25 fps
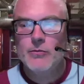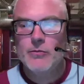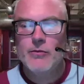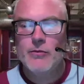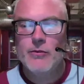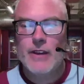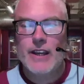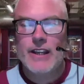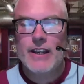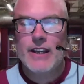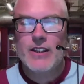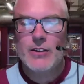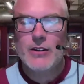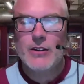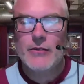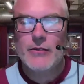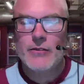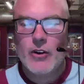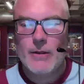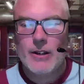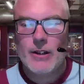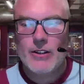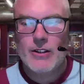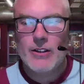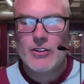thank you
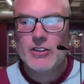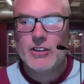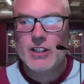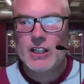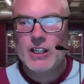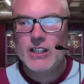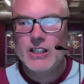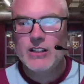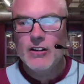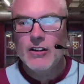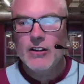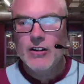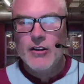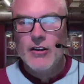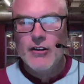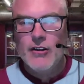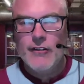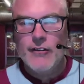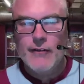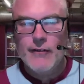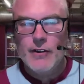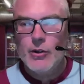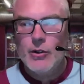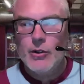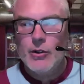very much indeed
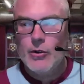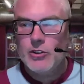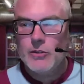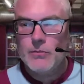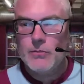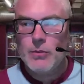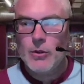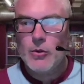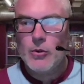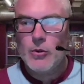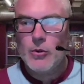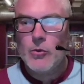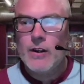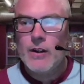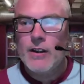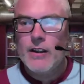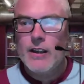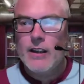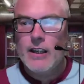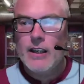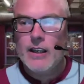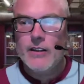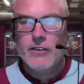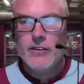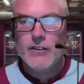for your support
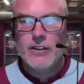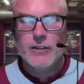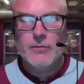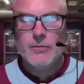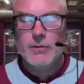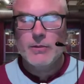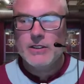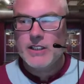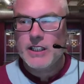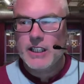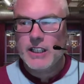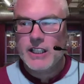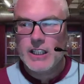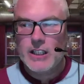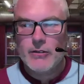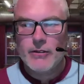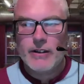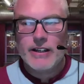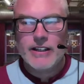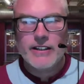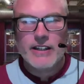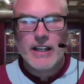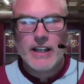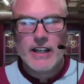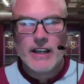in this particular
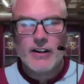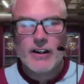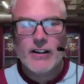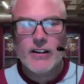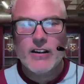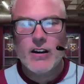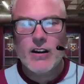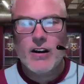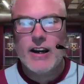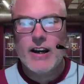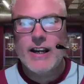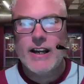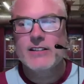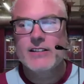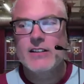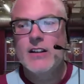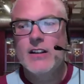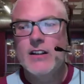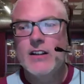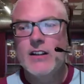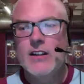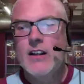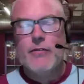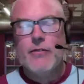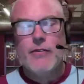endeavour. Guys,
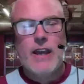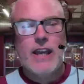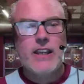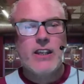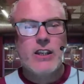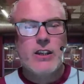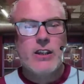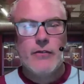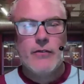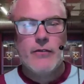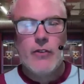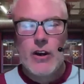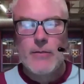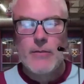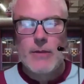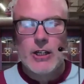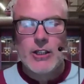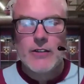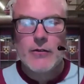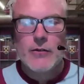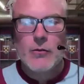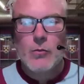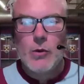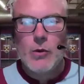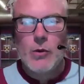thank you very
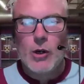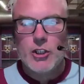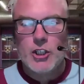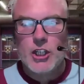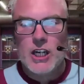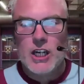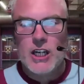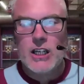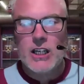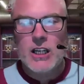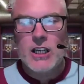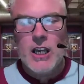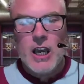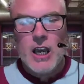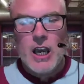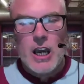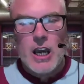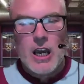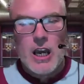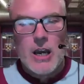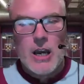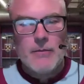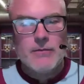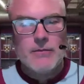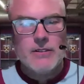much for watching.
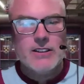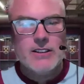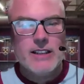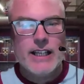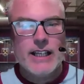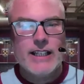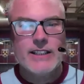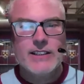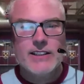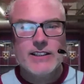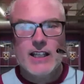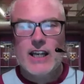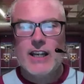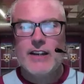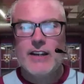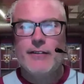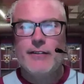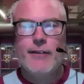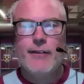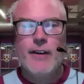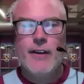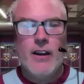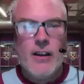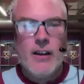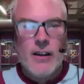Stay
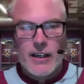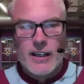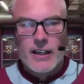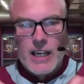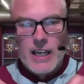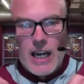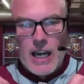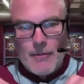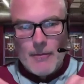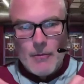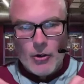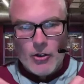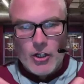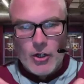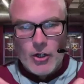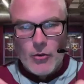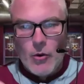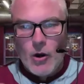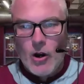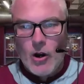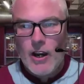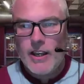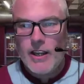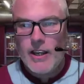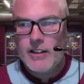safe. Come on, you
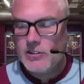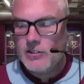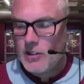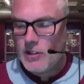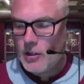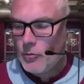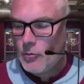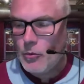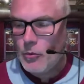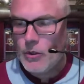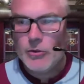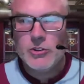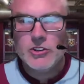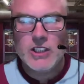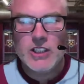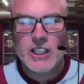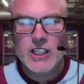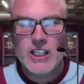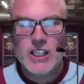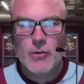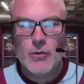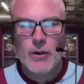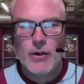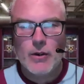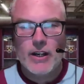Irons, and we'll see
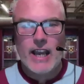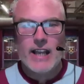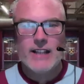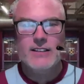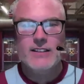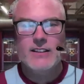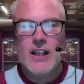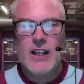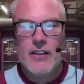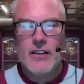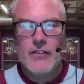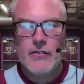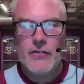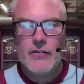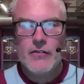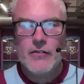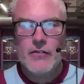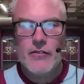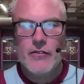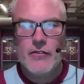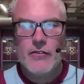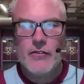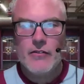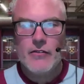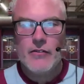you again the
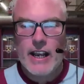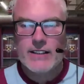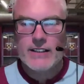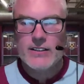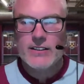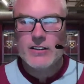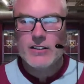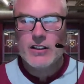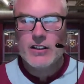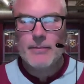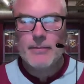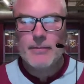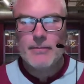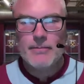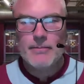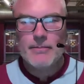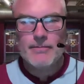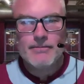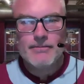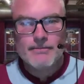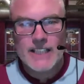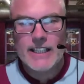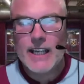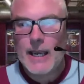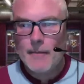next time. Take
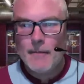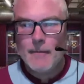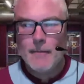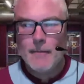care.